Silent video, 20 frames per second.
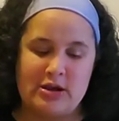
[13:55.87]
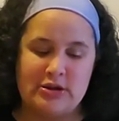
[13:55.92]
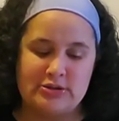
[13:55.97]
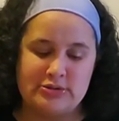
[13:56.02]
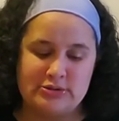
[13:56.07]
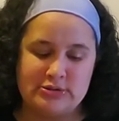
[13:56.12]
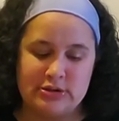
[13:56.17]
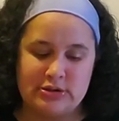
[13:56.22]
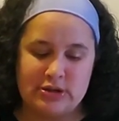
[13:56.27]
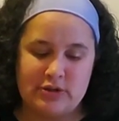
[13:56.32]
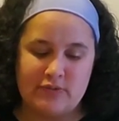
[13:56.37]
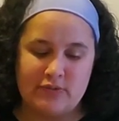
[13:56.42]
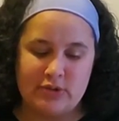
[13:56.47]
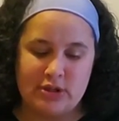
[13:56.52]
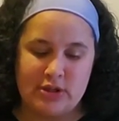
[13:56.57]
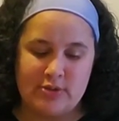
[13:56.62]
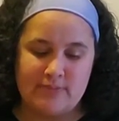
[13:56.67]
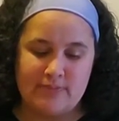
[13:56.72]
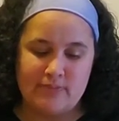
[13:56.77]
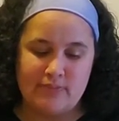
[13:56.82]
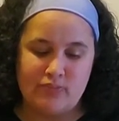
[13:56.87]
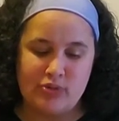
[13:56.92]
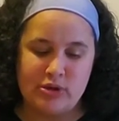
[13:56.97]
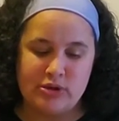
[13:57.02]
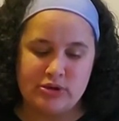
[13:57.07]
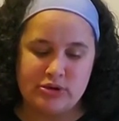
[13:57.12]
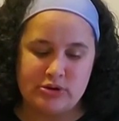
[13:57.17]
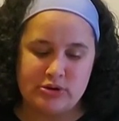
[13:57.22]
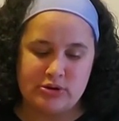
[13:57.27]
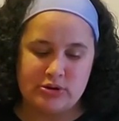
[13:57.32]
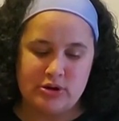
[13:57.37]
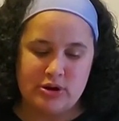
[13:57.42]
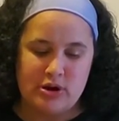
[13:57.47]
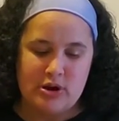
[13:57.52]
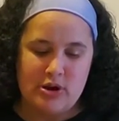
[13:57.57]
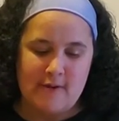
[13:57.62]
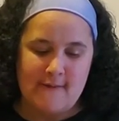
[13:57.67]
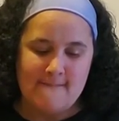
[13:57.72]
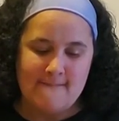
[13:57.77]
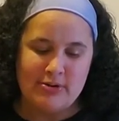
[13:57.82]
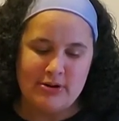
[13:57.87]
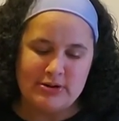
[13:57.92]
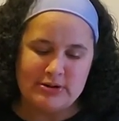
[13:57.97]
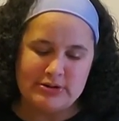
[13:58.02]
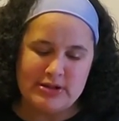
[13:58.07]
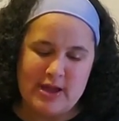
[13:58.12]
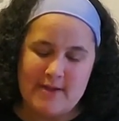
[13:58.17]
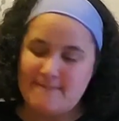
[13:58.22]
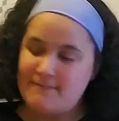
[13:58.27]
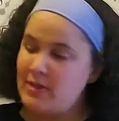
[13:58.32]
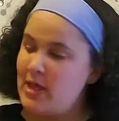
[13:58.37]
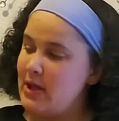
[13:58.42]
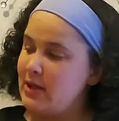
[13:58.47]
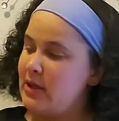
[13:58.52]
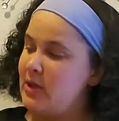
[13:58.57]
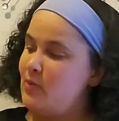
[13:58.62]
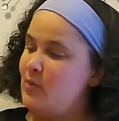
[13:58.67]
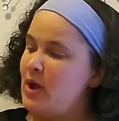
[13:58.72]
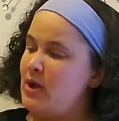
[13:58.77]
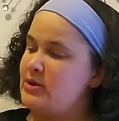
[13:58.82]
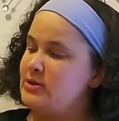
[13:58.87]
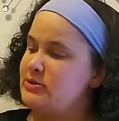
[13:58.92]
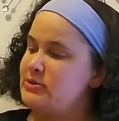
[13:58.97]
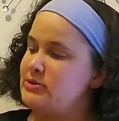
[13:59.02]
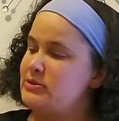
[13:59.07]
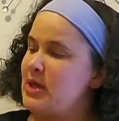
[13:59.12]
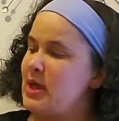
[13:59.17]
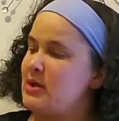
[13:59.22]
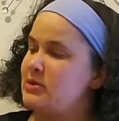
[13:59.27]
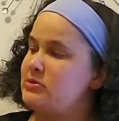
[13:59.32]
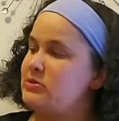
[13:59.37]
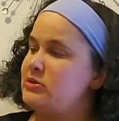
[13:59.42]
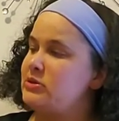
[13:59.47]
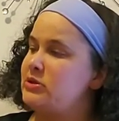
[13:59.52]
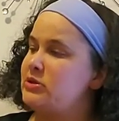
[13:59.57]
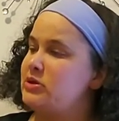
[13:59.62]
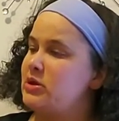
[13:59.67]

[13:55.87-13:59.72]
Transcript: This is a level up picture, but it's not black and white. This is actually